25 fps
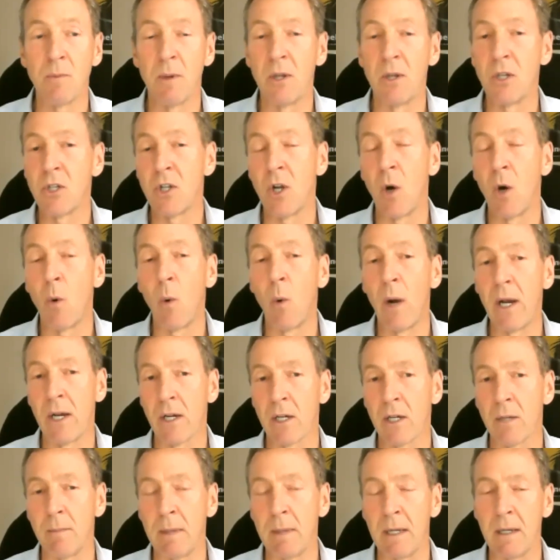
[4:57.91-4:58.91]
but there's no way
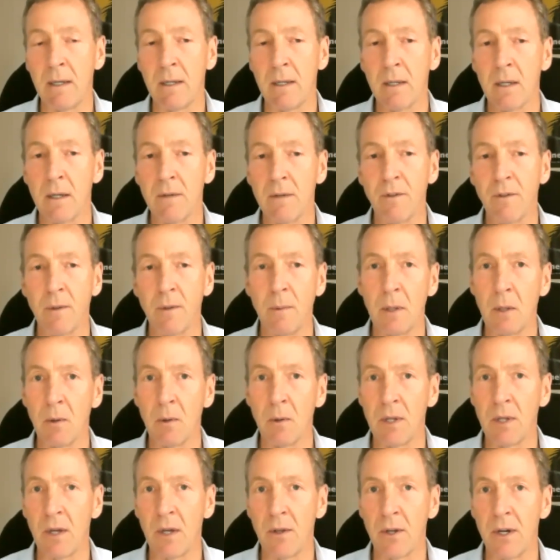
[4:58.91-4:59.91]
you're going to be familiar
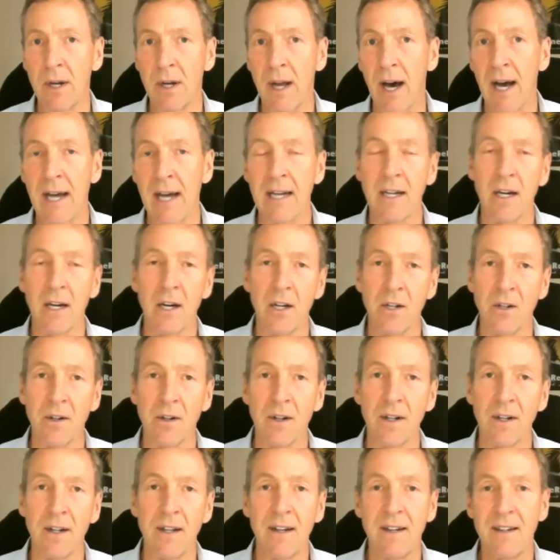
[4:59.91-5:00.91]
with the other
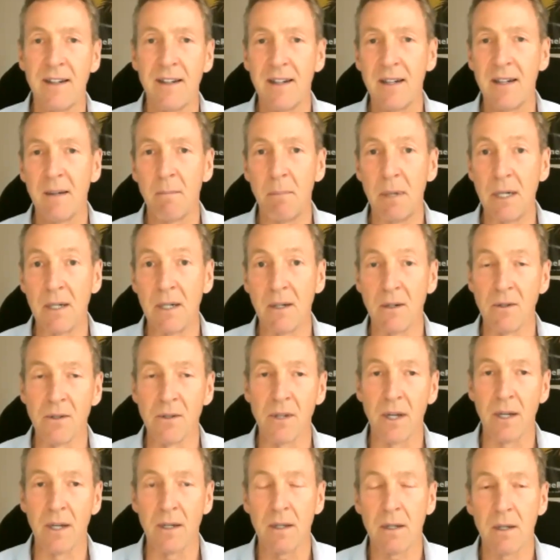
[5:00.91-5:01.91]
900 bills
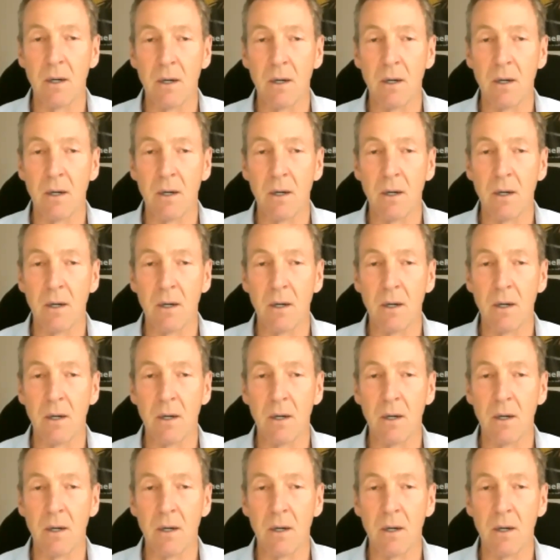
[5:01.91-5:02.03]
that